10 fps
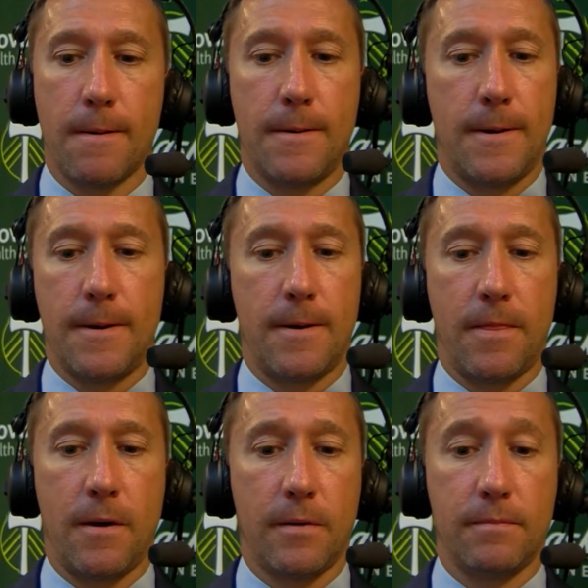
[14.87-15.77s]
Uh, I
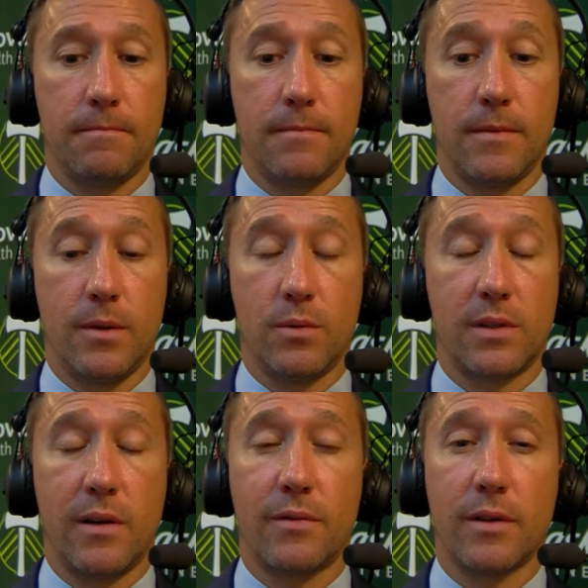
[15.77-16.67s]
thought it was
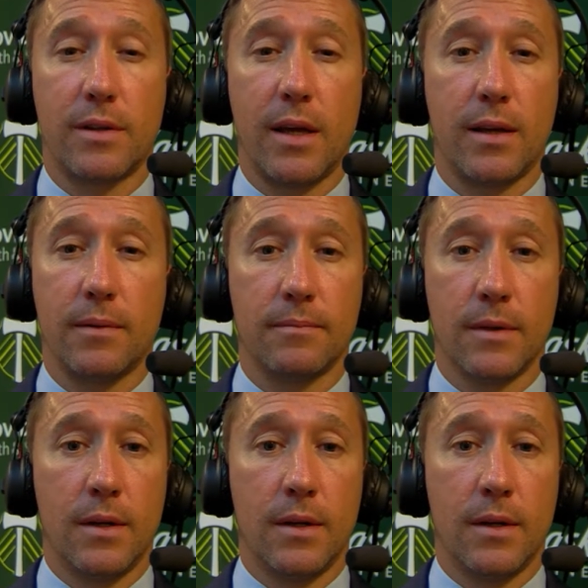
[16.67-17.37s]
there for the taking.